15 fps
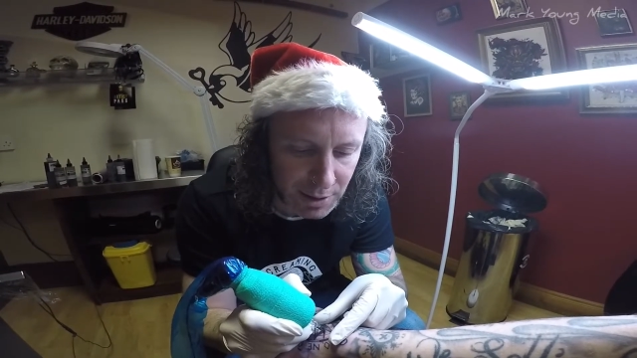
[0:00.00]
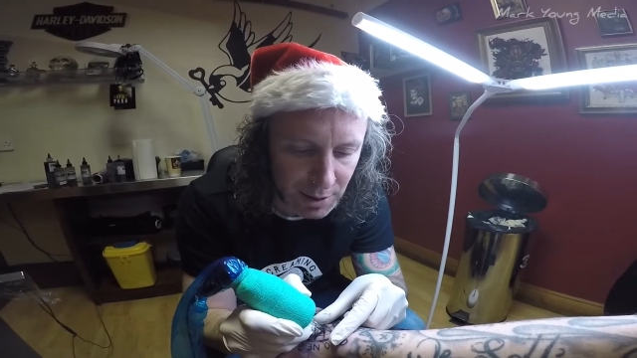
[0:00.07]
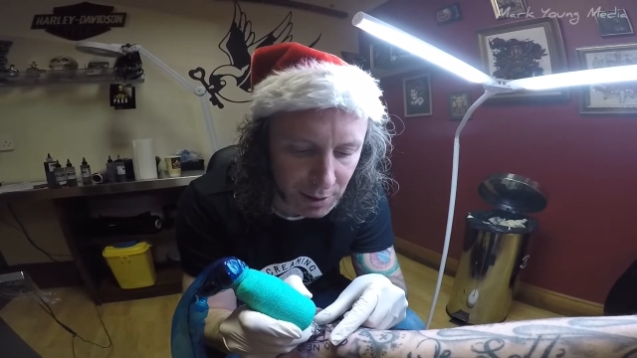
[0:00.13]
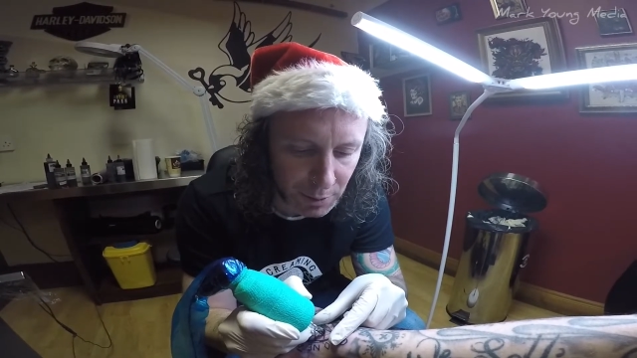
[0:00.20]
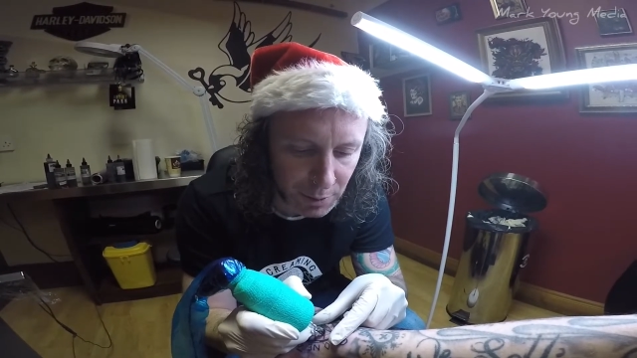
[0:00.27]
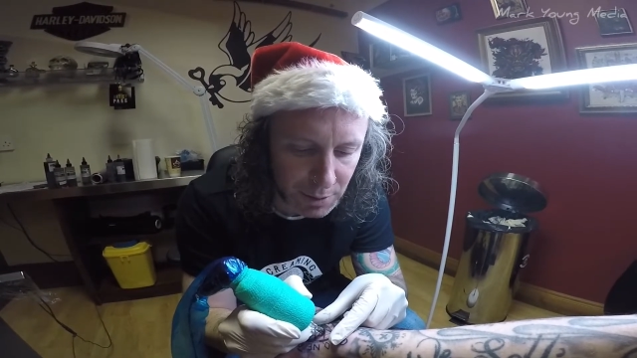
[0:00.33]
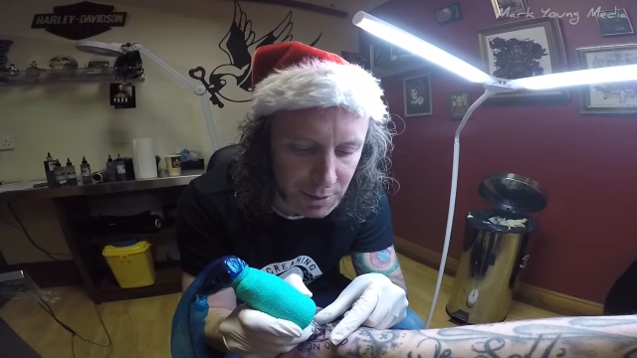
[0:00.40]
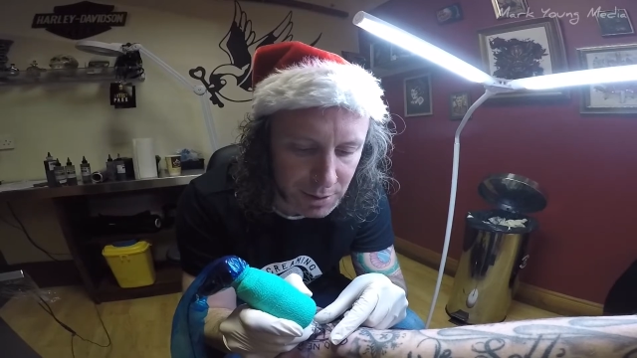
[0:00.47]
I
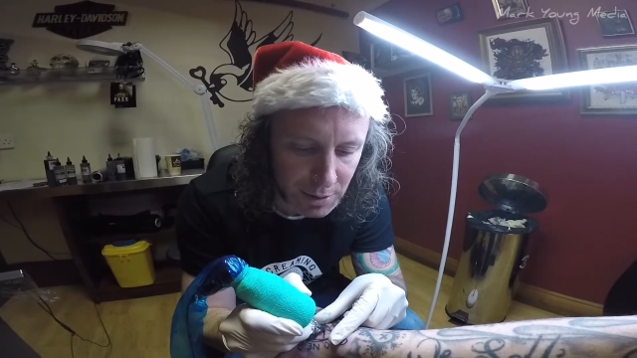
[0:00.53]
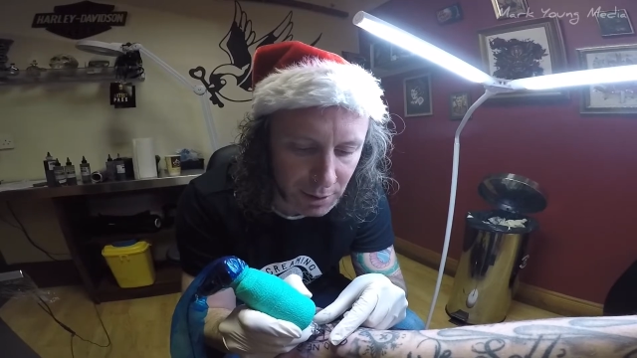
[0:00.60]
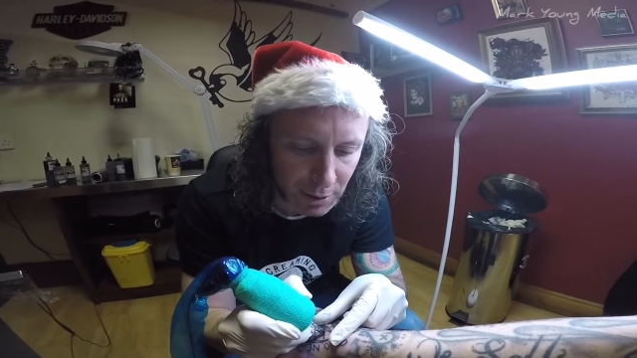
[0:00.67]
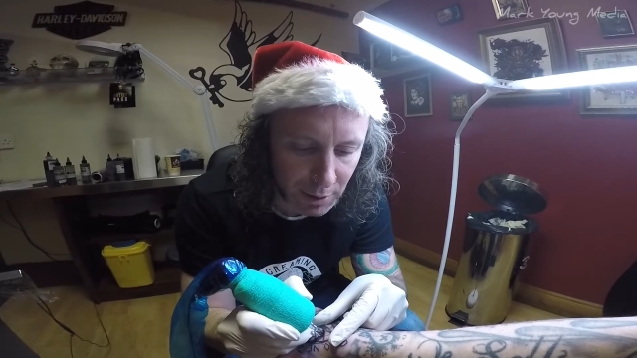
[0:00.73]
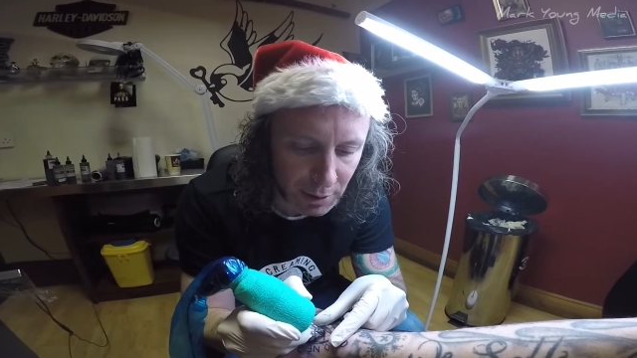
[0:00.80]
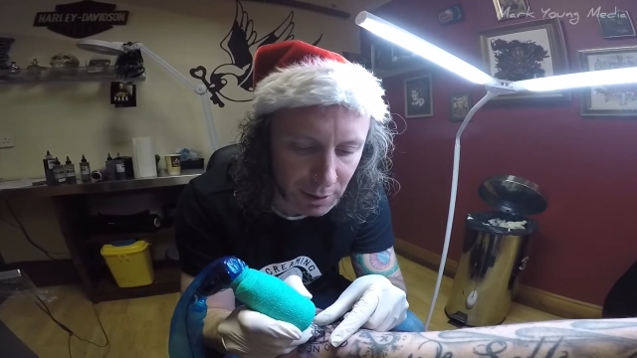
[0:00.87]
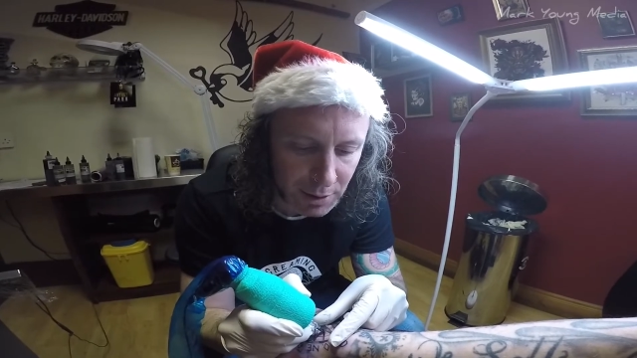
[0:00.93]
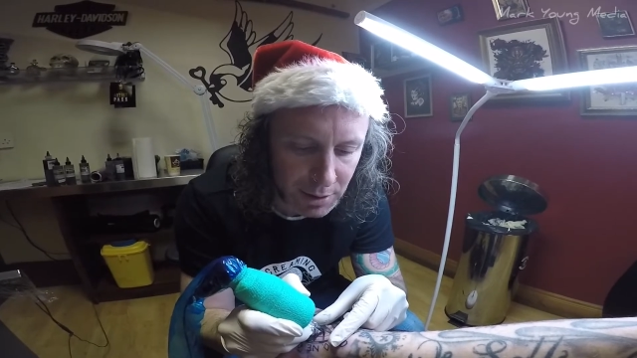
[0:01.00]

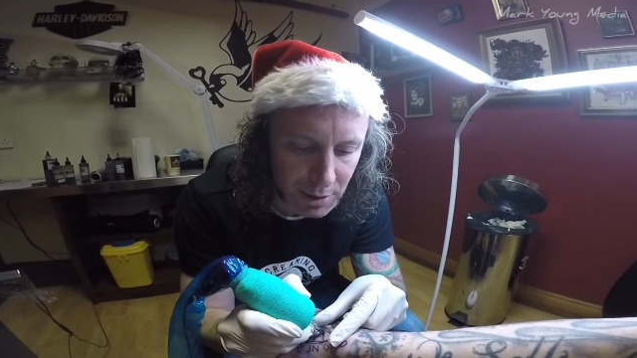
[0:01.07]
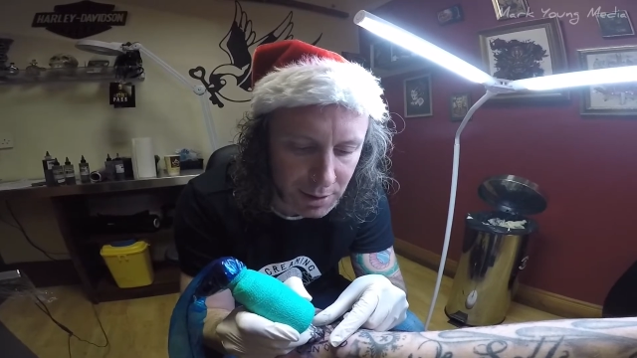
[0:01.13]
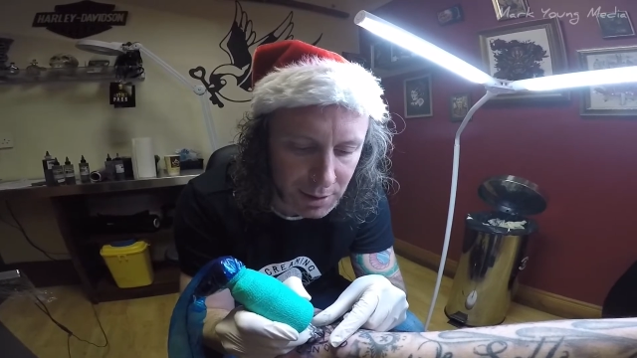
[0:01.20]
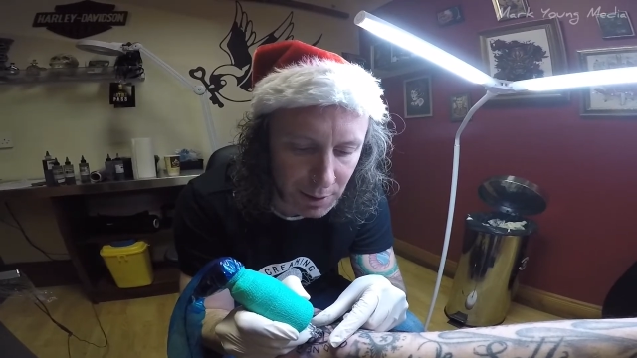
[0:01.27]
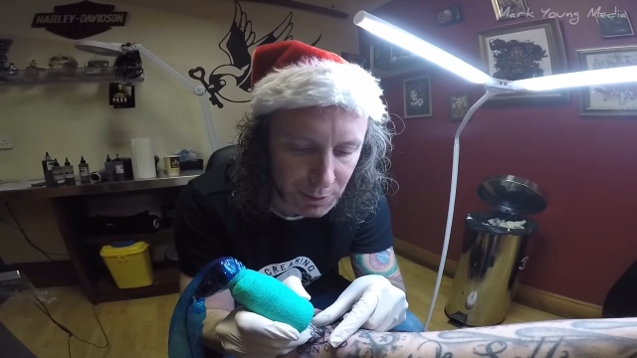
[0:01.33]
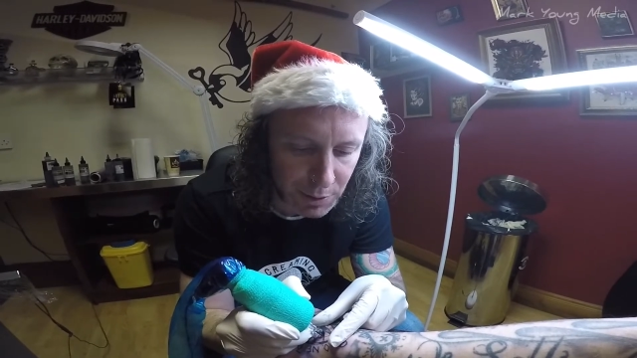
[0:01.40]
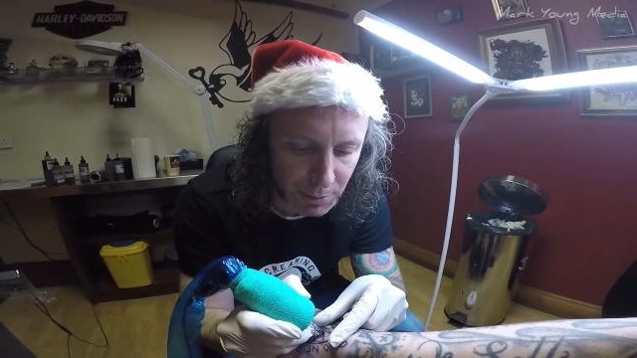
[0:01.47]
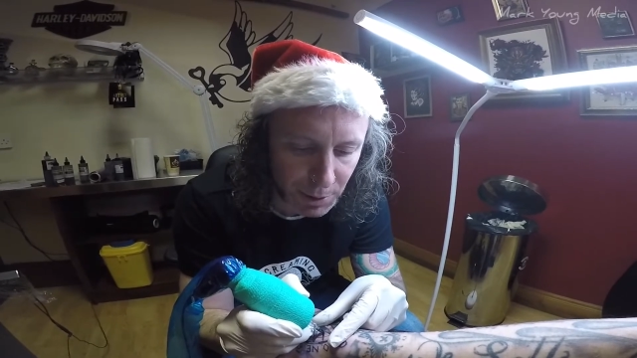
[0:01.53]

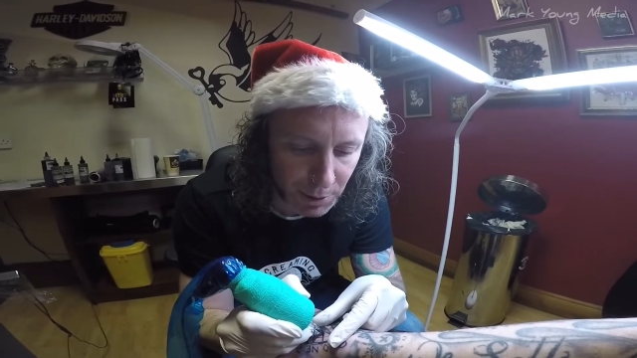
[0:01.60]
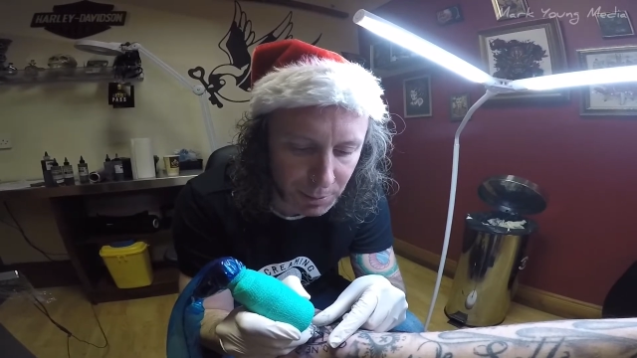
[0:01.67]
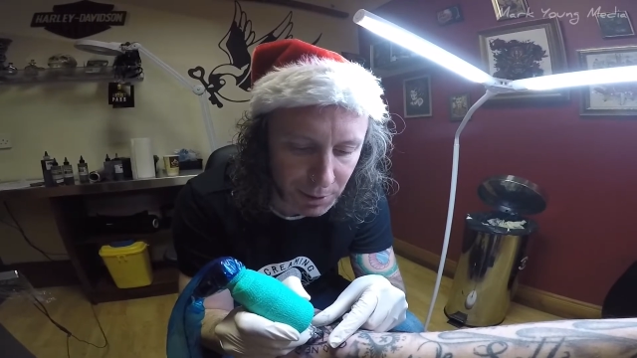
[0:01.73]
was a pup.